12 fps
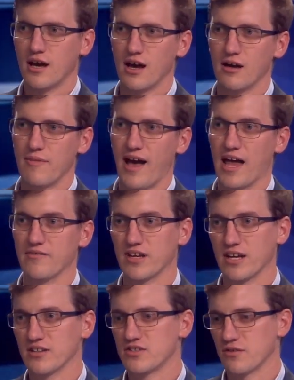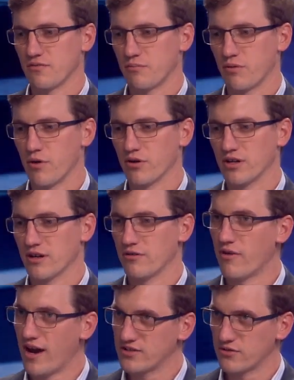Um, advocates promoting
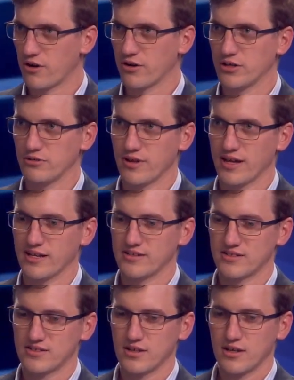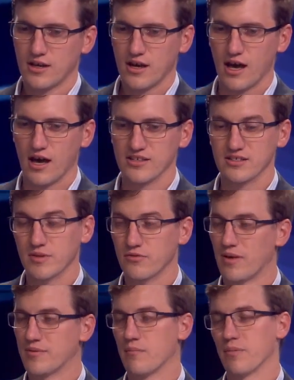gun rights would argue that it's uh, something
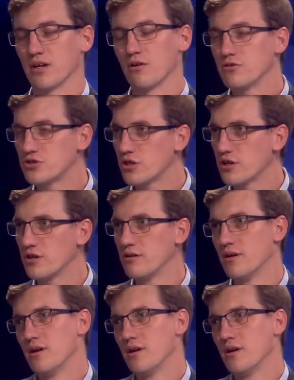wrapped up in culture,